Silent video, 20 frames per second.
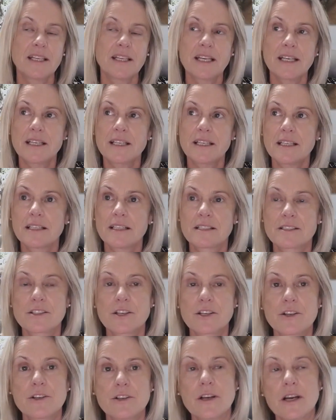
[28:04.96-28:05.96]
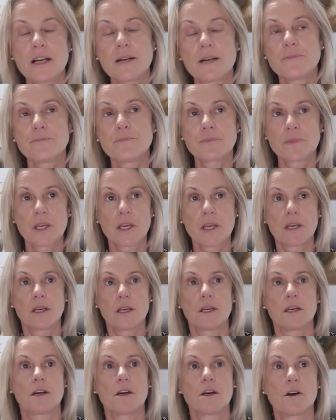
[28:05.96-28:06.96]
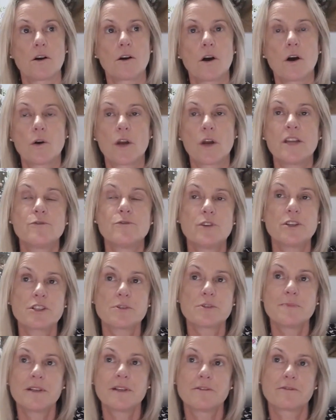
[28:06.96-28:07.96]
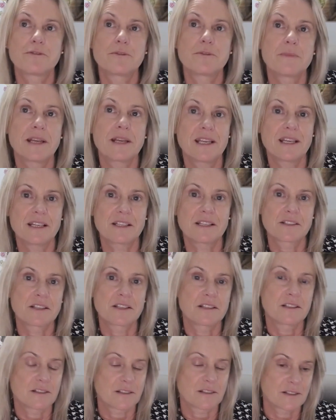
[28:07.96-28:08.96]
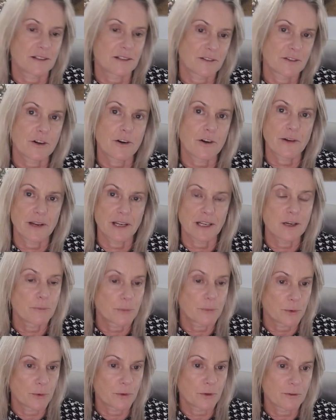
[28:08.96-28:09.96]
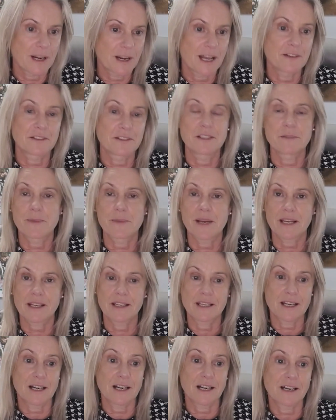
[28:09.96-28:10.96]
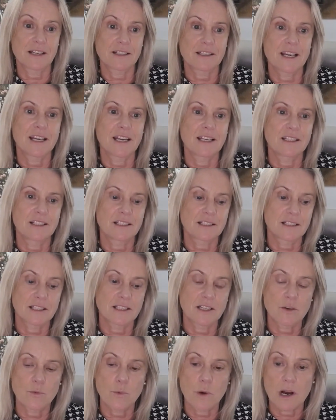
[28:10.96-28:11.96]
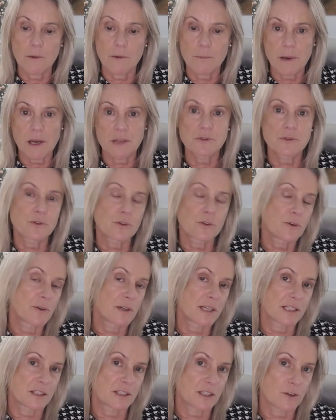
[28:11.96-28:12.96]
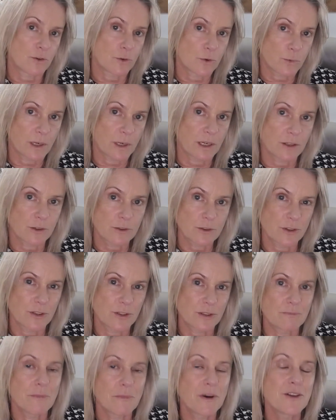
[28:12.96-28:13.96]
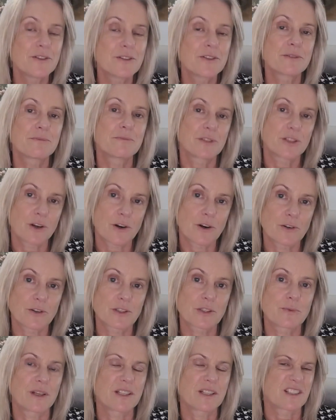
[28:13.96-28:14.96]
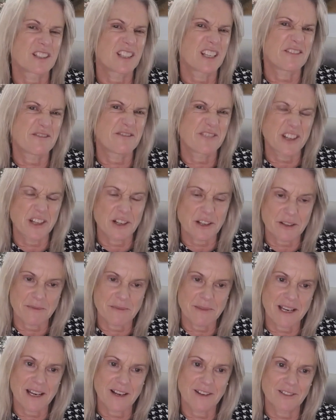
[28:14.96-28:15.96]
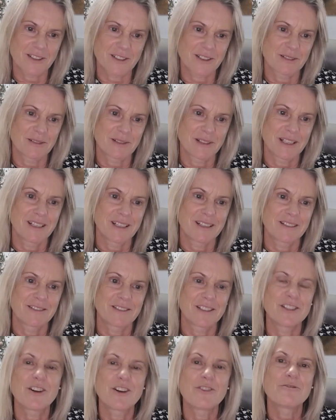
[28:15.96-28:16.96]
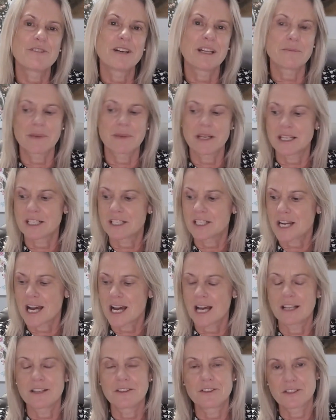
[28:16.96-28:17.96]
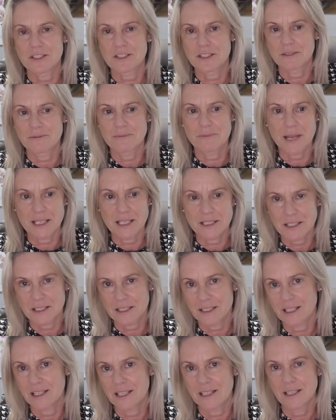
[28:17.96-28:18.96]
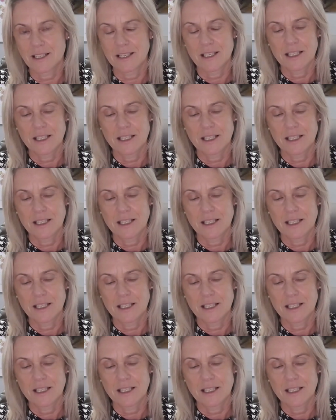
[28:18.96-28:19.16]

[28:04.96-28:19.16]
Yeah. So, enrichment for me isn't throwing a ball around in the backyard. And while puzzle toys are all well and good, most dogs, once they figure them out, they're not really being challenged mentally.